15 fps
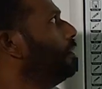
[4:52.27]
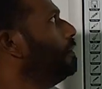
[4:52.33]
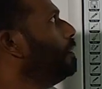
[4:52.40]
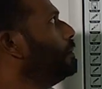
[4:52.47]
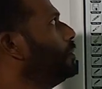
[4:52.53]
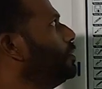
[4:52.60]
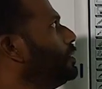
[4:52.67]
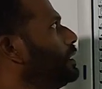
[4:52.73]
we
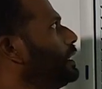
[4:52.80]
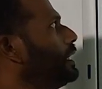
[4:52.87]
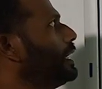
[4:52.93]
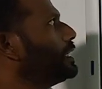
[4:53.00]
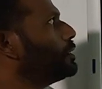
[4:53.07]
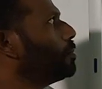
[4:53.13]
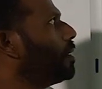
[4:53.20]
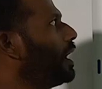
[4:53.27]
move to the
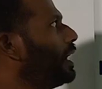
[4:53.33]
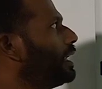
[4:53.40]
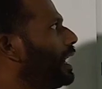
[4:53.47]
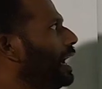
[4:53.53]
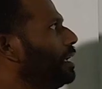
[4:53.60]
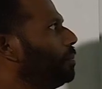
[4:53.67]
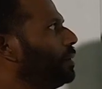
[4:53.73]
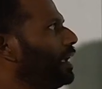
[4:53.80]
next part,
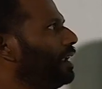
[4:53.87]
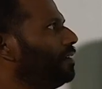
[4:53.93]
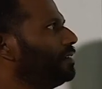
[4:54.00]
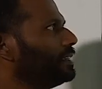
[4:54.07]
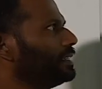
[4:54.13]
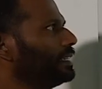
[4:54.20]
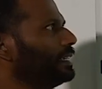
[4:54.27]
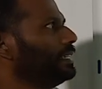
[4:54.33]
IP
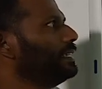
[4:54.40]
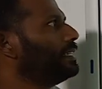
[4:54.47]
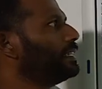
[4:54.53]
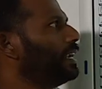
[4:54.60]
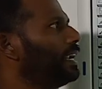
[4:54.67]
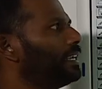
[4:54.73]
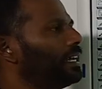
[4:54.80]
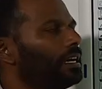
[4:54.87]
address,
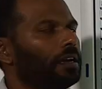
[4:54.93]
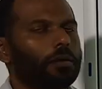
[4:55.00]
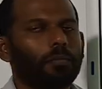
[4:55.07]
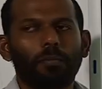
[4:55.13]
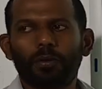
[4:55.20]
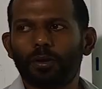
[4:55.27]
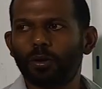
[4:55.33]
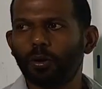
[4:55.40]
internet
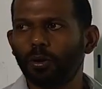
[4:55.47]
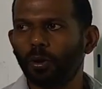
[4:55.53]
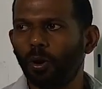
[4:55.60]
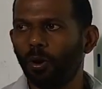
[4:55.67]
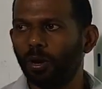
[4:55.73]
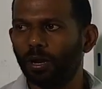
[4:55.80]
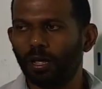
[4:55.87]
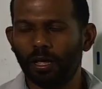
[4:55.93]

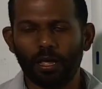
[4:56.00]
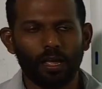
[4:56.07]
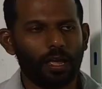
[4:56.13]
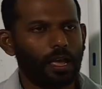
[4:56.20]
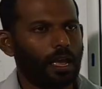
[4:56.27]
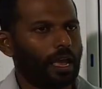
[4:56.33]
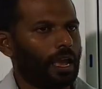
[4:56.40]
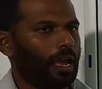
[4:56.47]
protocol.
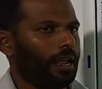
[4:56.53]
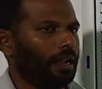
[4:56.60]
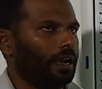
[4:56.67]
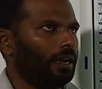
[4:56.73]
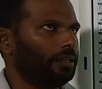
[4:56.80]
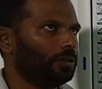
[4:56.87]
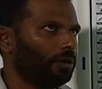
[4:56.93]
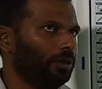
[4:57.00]
And
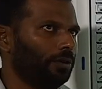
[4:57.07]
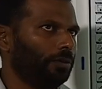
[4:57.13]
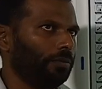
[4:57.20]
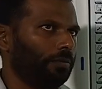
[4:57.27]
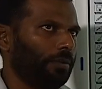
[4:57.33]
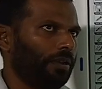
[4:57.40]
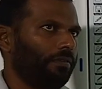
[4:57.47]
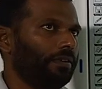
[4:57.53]
I told
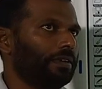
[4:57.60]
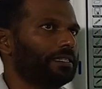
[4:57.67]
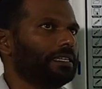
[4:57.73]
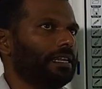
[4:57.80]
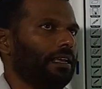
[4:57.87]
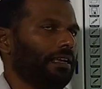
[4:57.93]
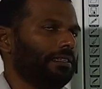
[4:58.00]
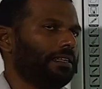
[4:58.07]
you
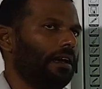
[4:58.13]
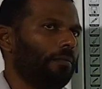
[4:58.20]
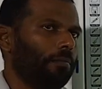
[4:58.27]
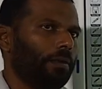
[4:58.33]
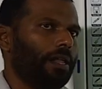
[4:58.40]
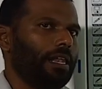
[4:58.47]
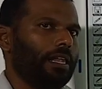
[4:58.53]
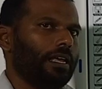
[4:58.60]
previous
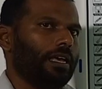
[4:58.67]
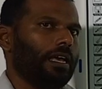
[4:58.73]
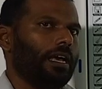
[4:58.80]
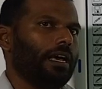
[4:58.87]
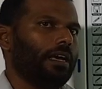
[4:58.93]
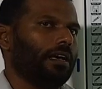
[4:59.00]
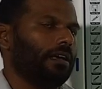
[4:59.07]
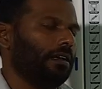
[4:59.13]
example,
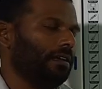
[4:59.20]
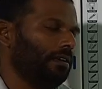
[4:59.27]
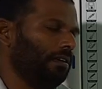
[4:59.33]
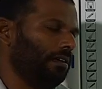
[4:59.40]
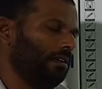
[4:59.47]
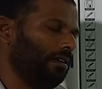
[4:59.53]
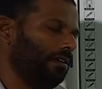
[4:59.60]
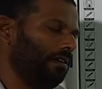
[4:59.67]

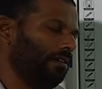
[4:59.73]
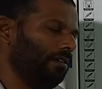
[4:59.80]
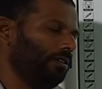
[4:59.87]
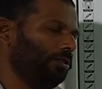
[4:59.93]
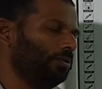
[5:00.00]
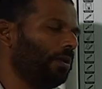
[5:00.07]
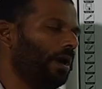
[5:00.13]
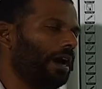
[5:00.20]

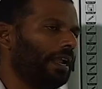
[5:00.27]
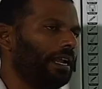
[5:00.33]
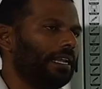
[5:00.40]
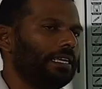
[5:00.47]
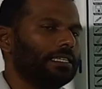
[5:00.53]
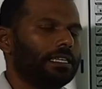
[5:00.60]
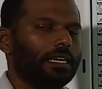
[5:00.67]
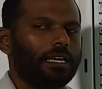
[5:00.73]
URL
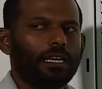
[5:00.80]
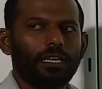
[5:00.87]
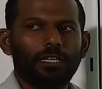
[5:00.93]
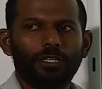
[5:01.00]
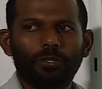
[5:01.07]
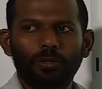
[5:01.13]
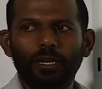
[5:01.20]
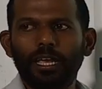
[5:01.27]
is a
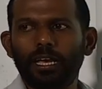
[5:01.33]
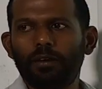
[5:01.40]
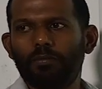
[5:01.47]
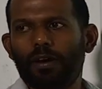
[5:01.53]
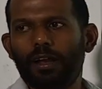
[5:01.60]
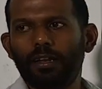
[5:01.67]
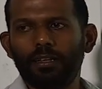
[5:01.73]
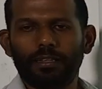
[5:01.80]
unique
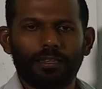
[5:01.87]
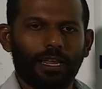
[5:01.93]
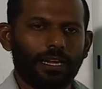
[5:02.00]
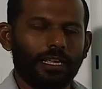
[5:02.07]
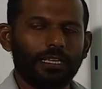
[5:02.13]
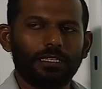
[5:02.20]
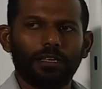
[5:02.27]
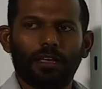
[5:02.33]
one, that
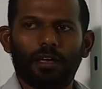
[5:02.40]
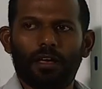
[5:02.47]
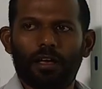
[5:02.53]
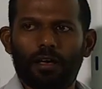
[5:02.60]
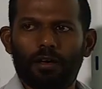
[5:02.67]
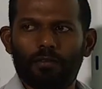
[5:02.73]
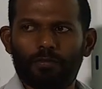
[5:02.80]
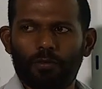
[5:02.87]
is
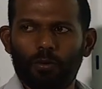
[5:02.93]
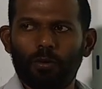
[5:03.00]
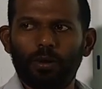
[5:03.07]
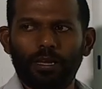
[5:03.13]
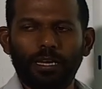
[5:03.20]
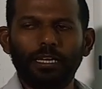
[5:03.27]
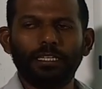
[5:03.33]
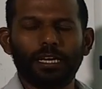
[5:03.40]
for
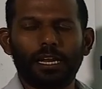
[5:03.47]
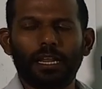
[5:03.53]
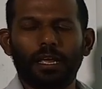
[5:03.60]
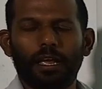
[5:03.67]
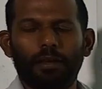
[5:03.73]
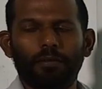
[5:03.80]
each and